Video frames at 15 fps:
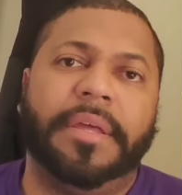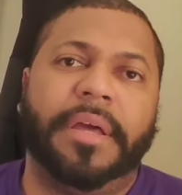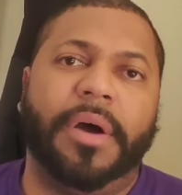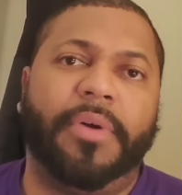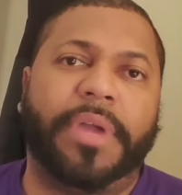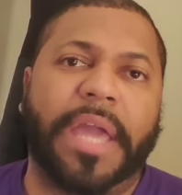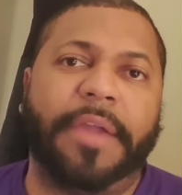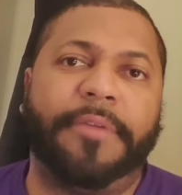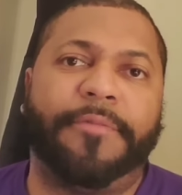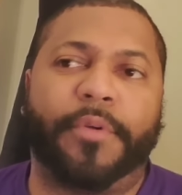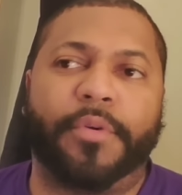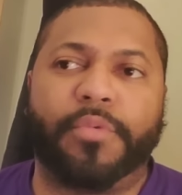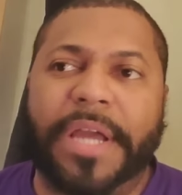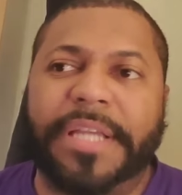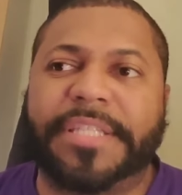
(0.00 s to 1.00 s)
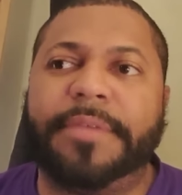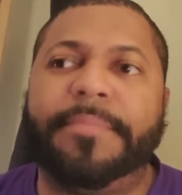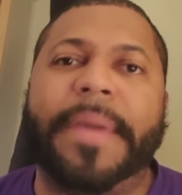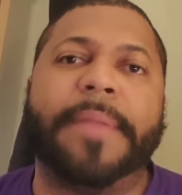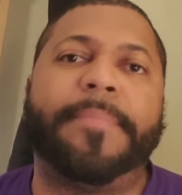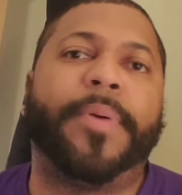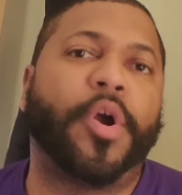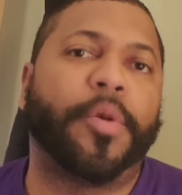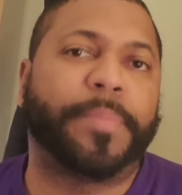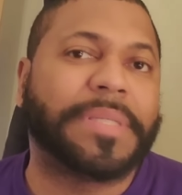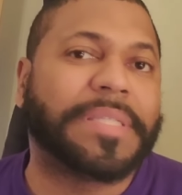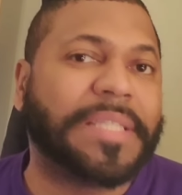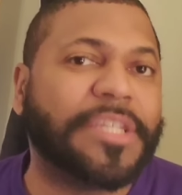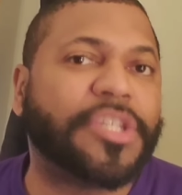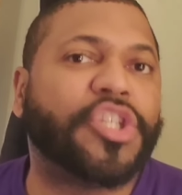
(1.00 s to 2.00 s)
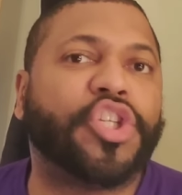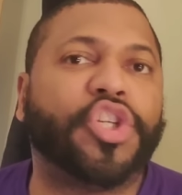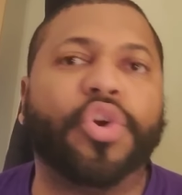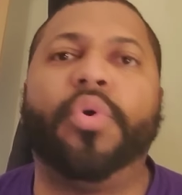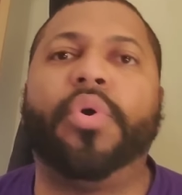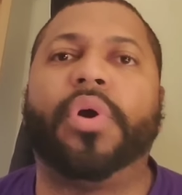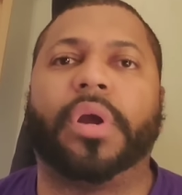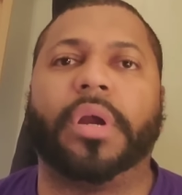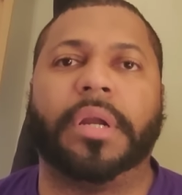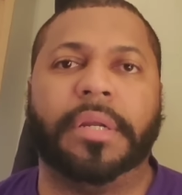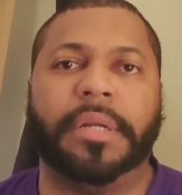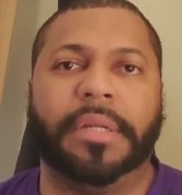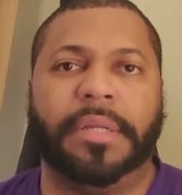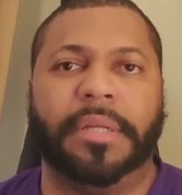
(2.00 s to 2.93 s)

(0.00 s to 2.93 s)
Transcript: Okay, for resume purposes, sure,